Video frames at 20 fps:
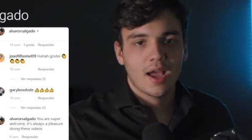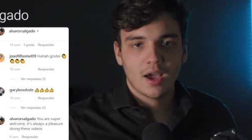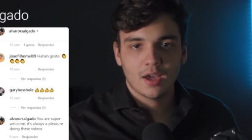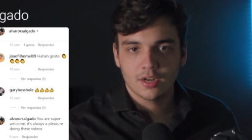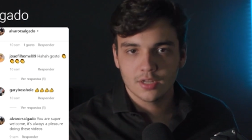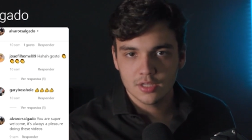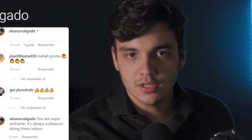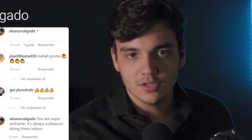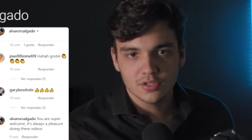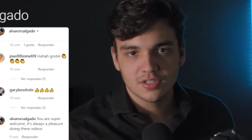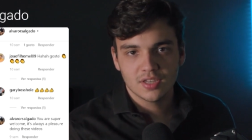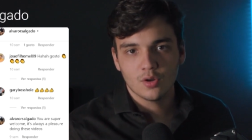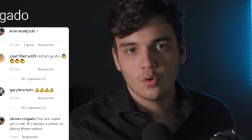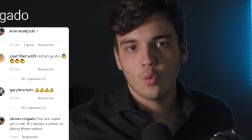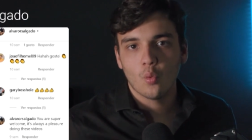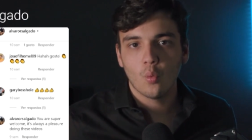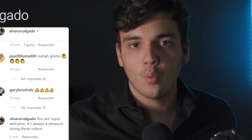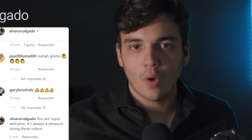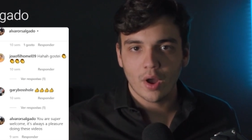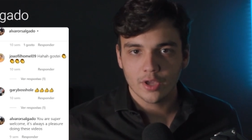how to use it,
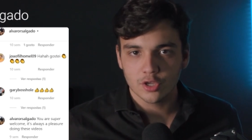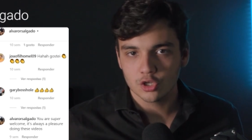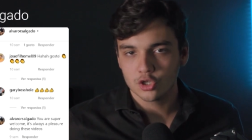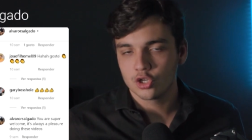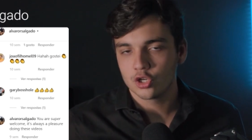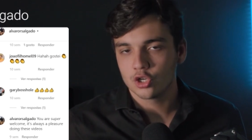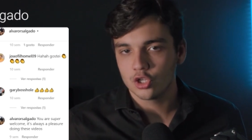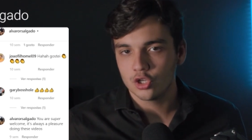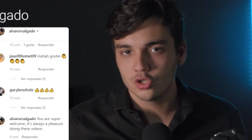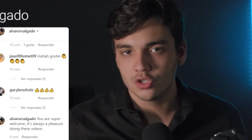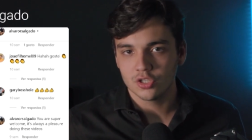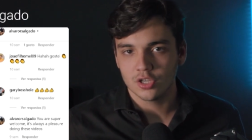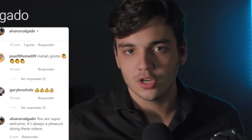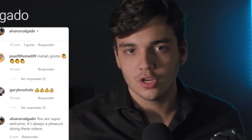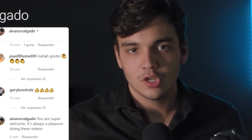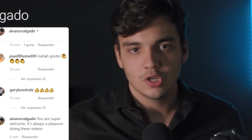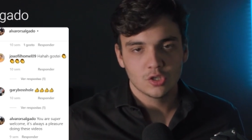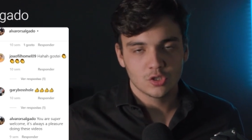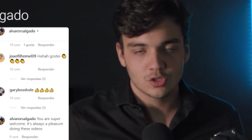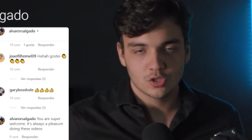why you should use it.
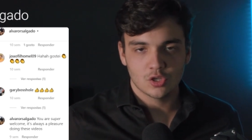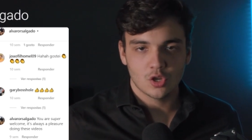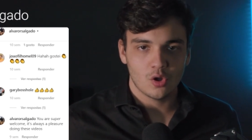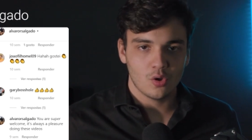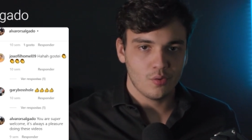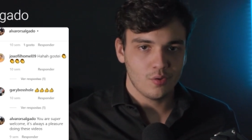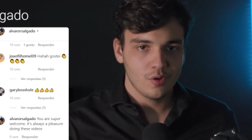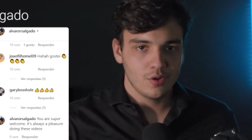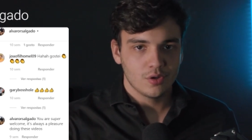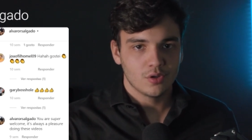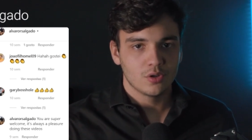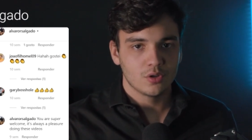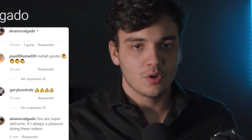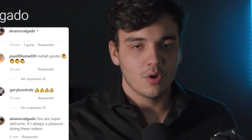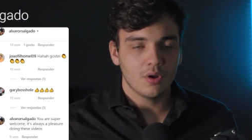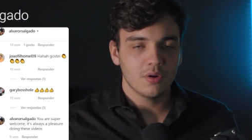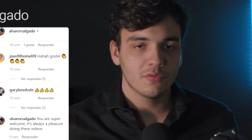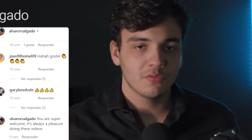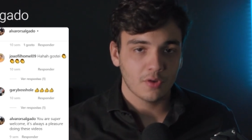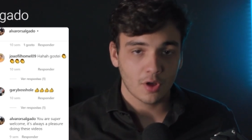So
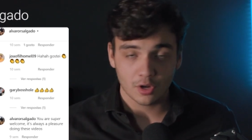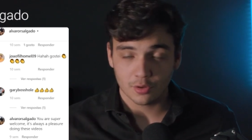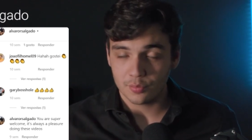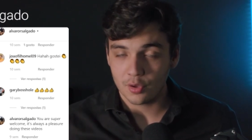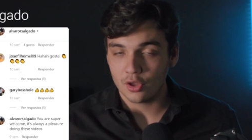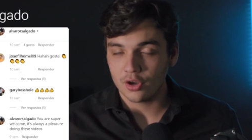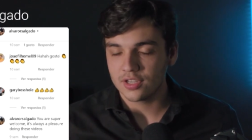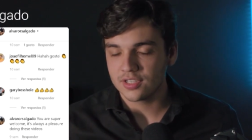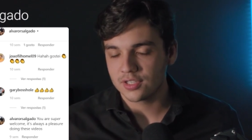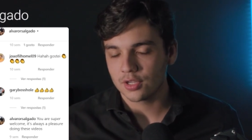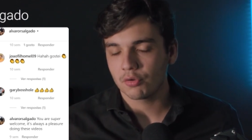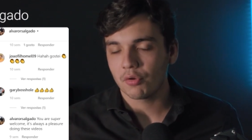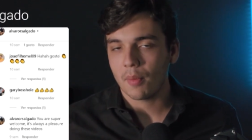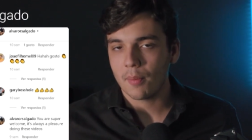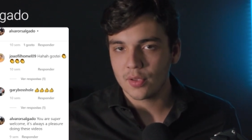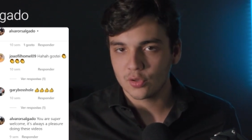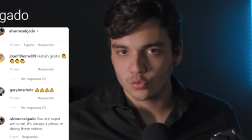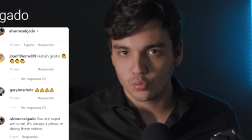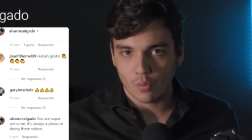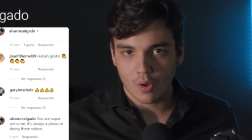go and follow me on
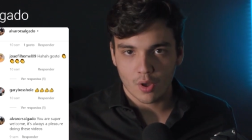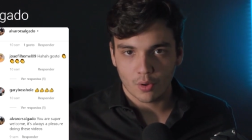Instagram as